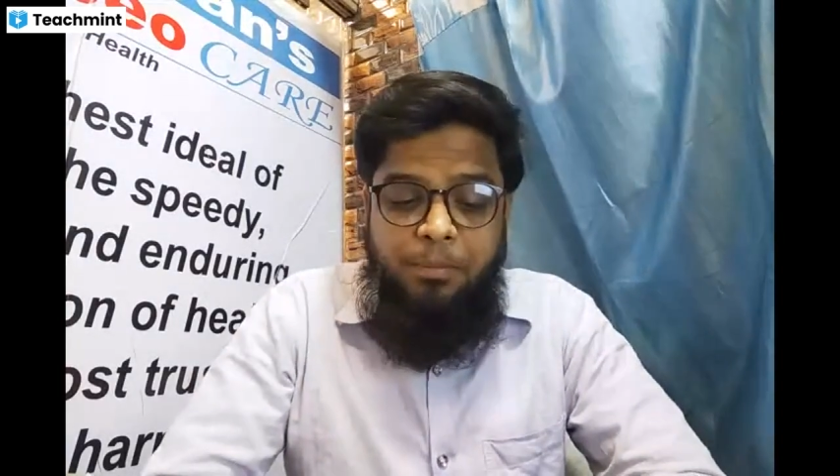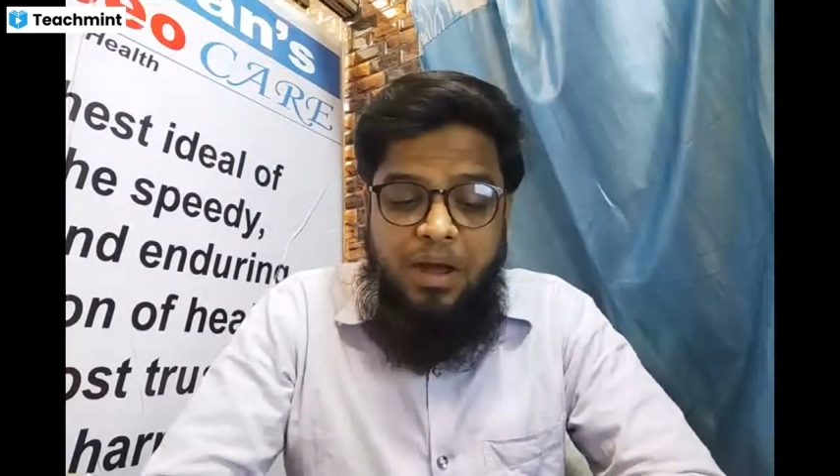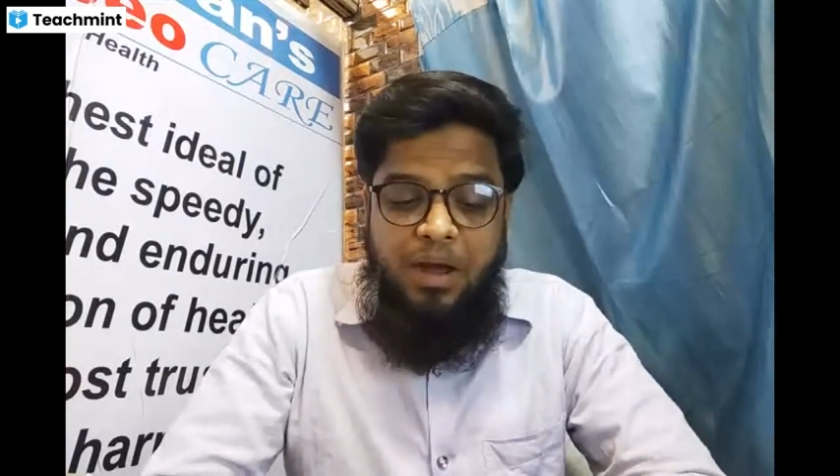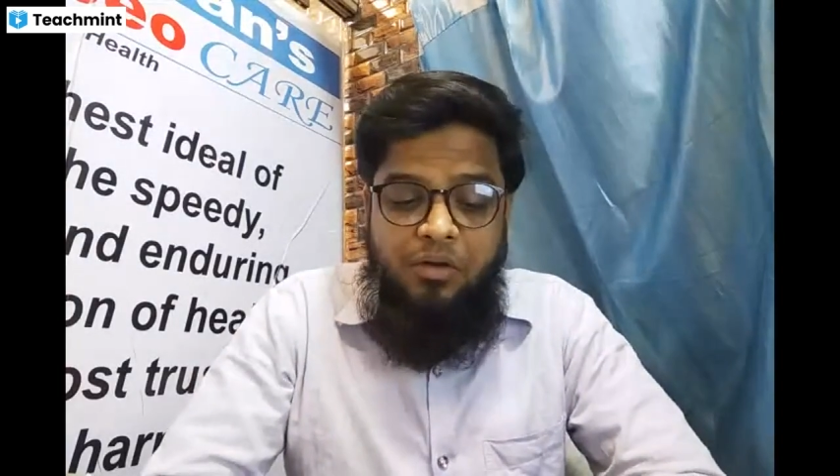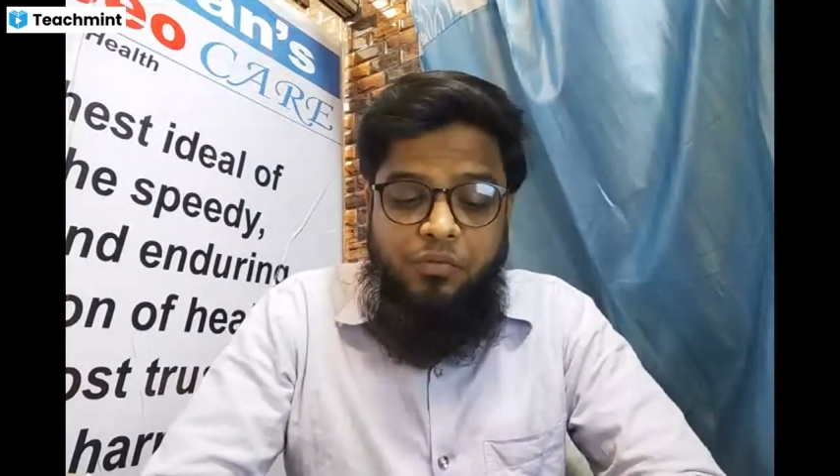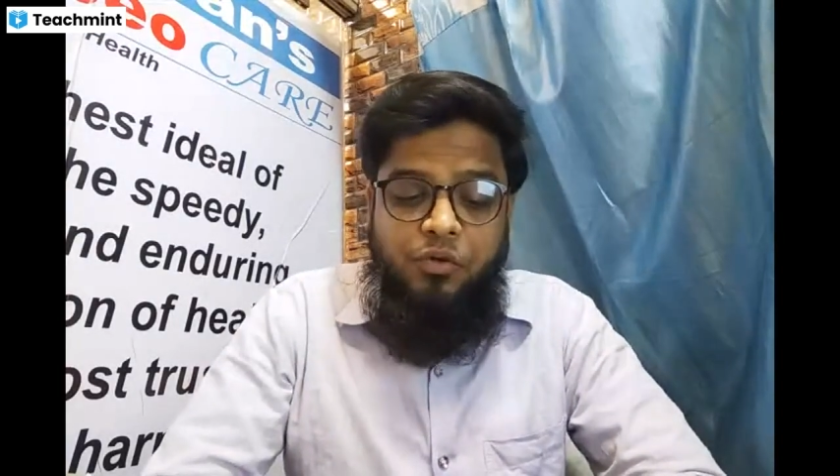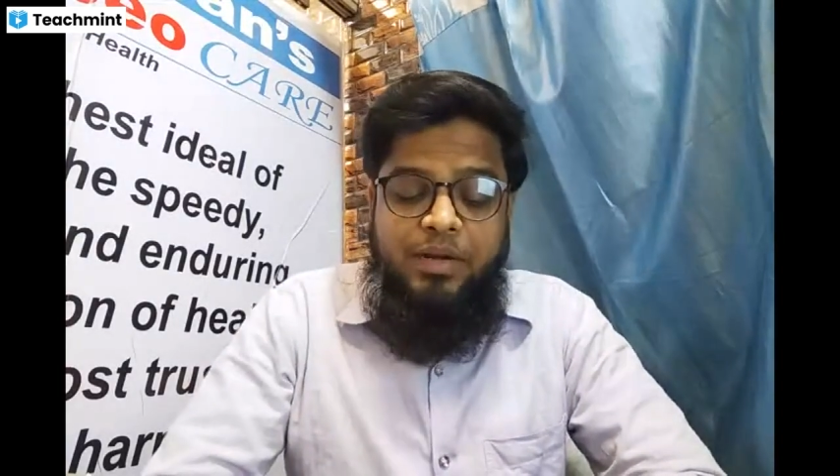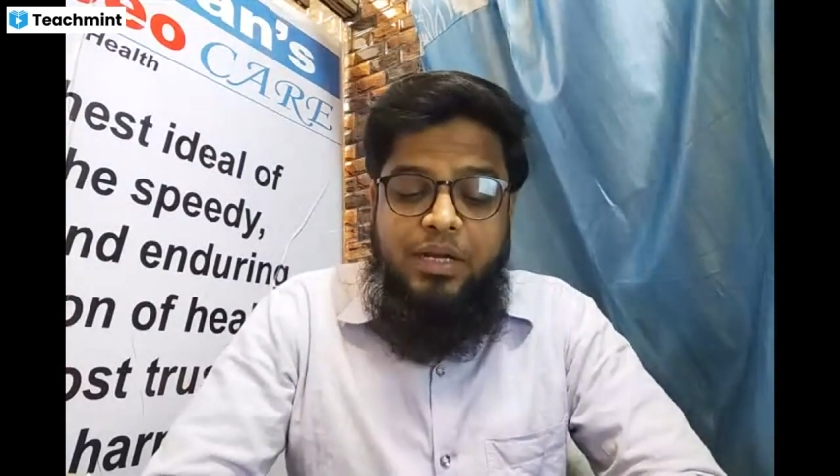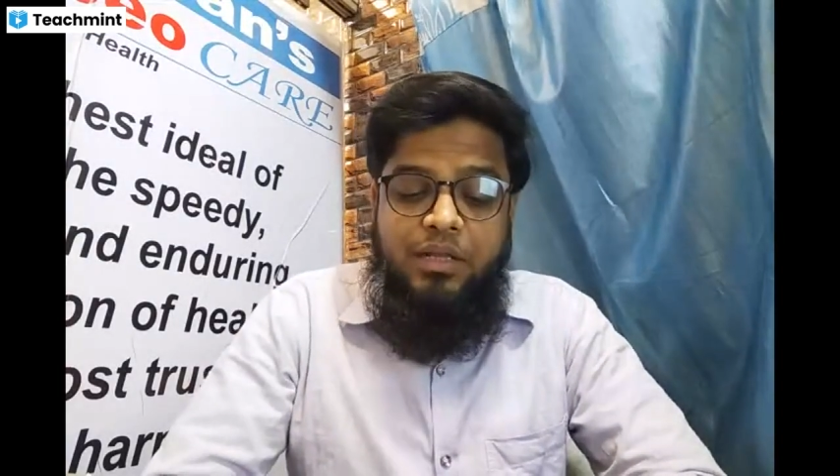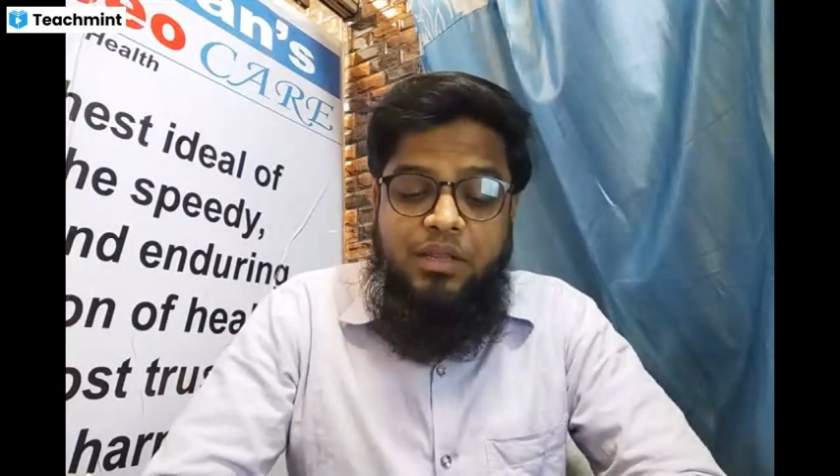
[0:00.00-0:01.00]
powerful
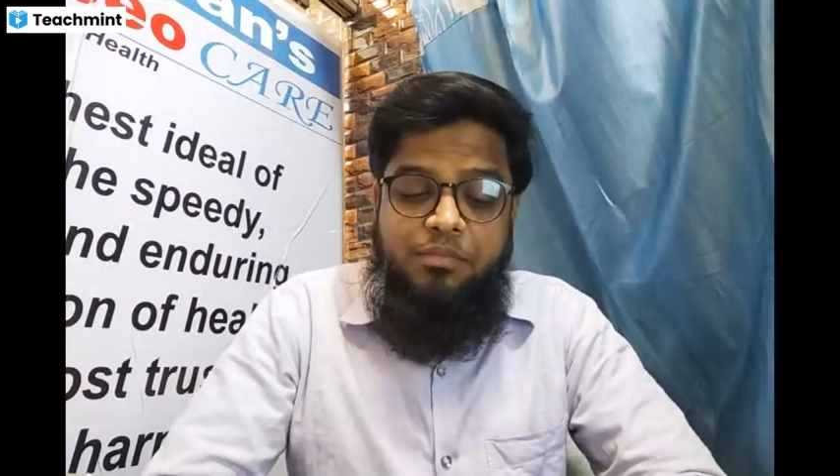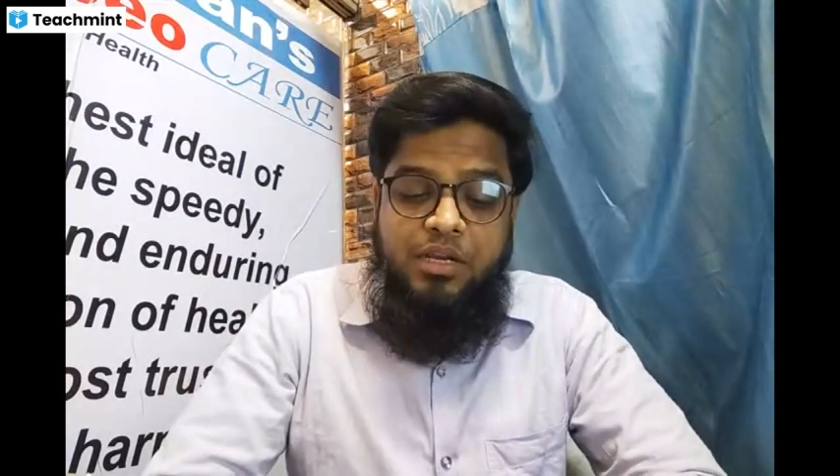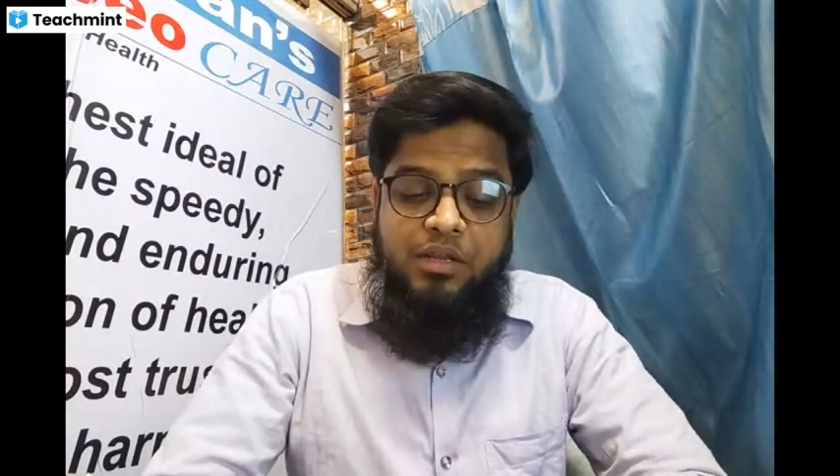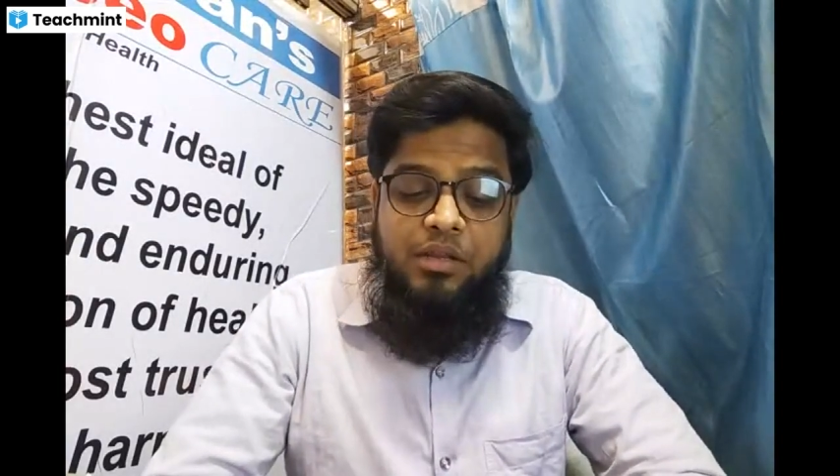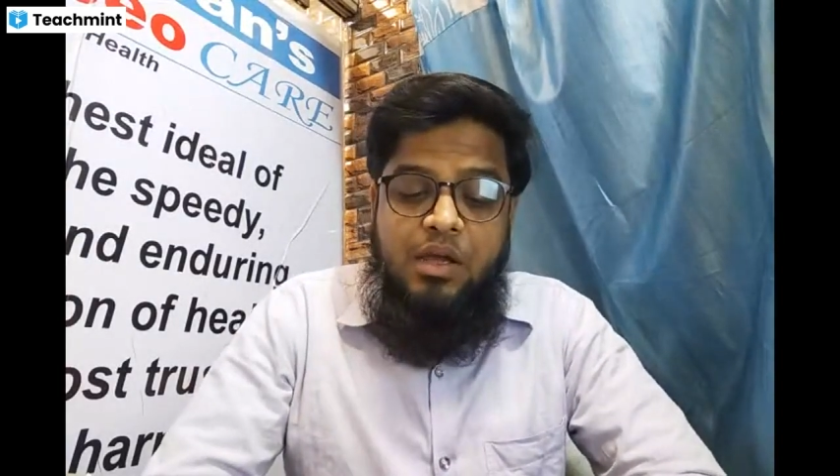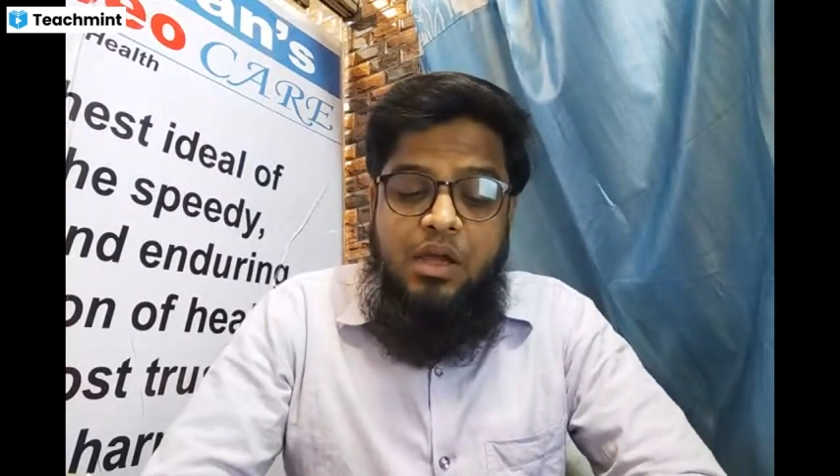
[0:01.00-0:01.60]
medical substance